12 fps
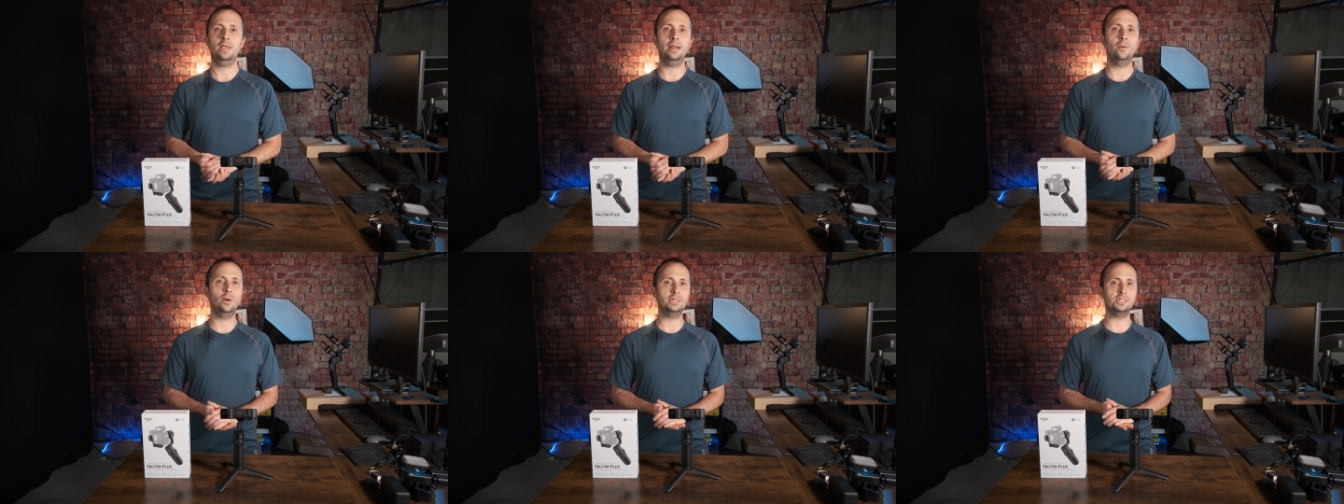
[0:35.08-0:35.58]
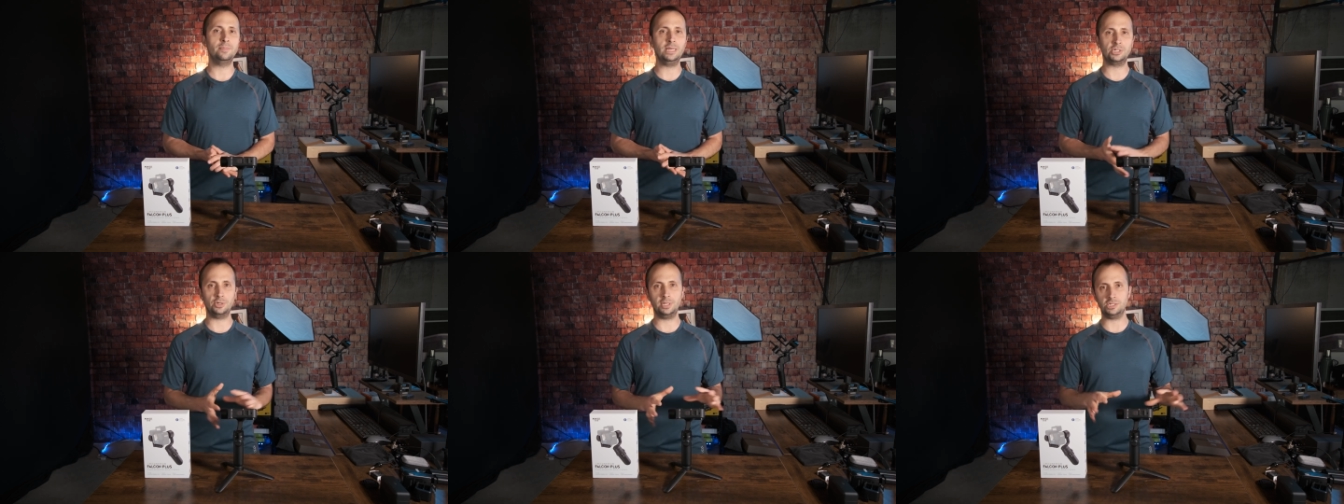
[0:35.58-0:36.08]
and I wanted to
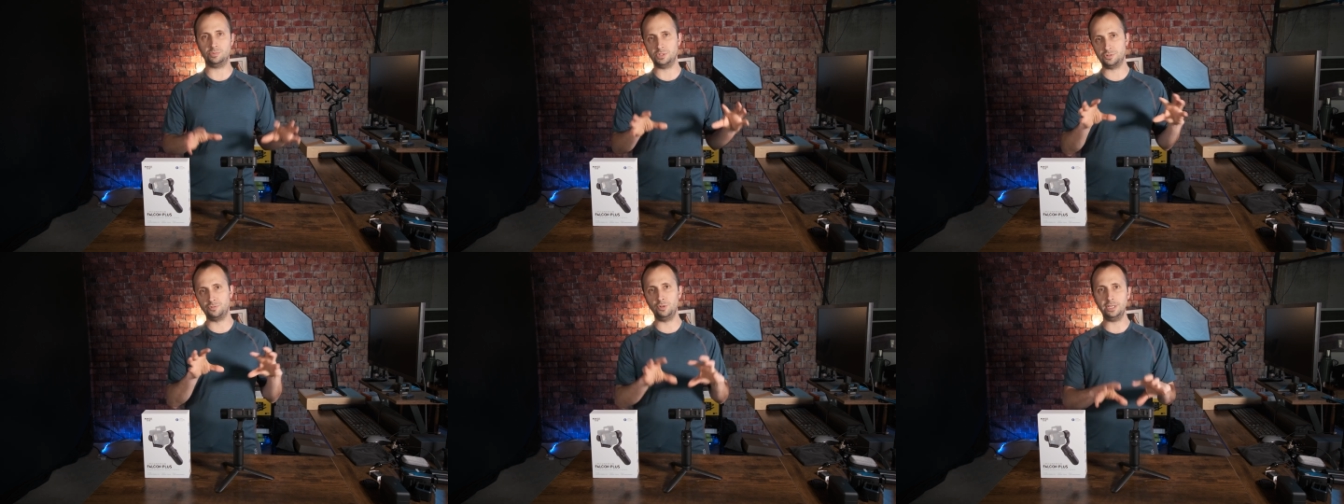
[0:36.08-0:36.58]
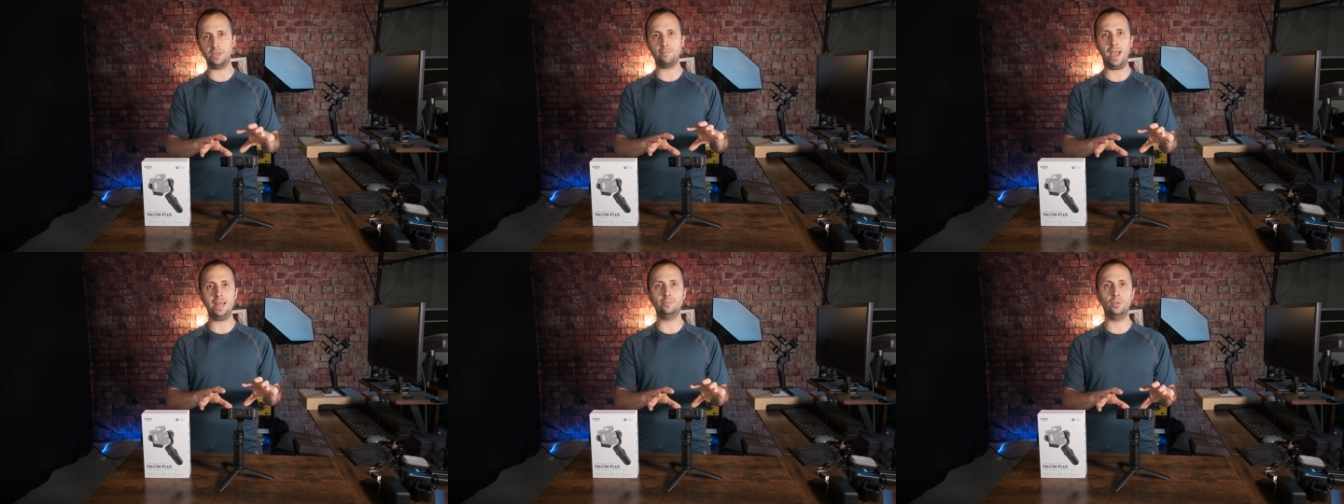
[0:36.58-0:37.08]
make sure this was fully
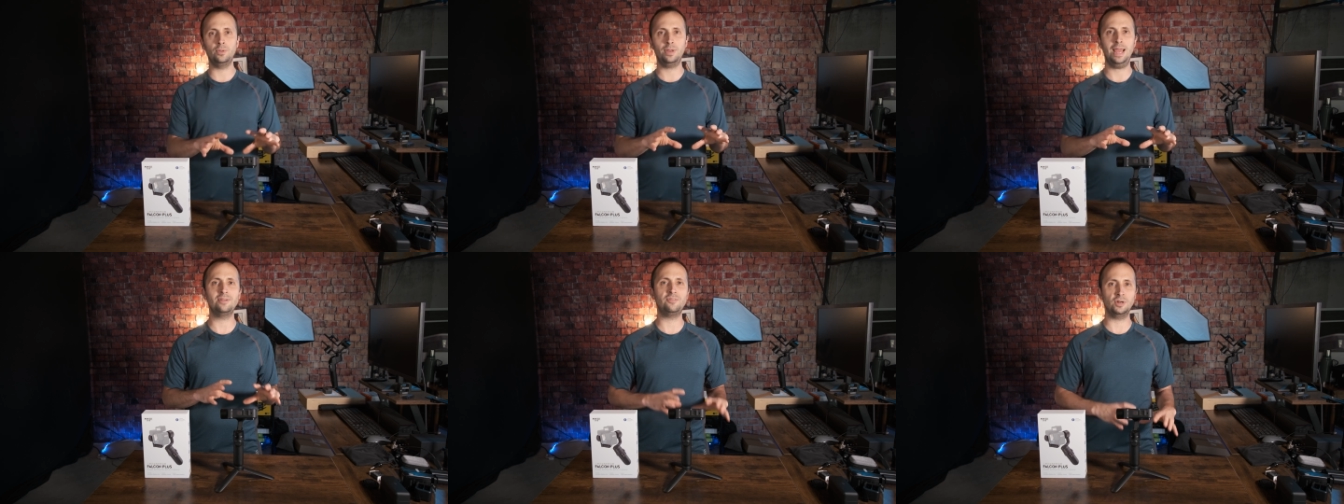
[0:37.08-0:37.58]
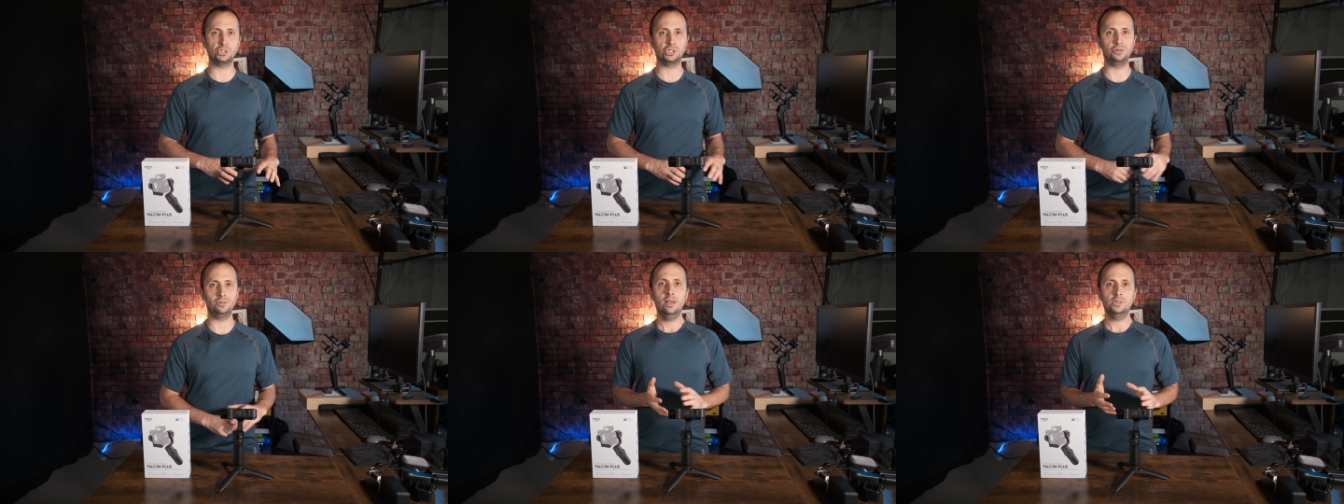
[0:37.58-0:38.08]
compatible and
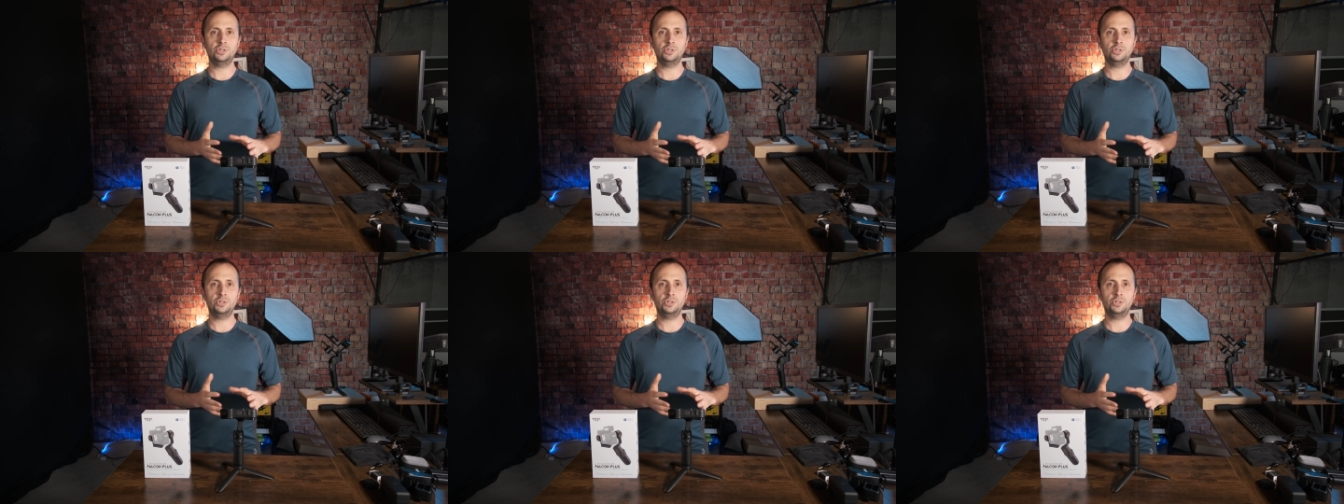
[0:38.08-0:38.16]
functional.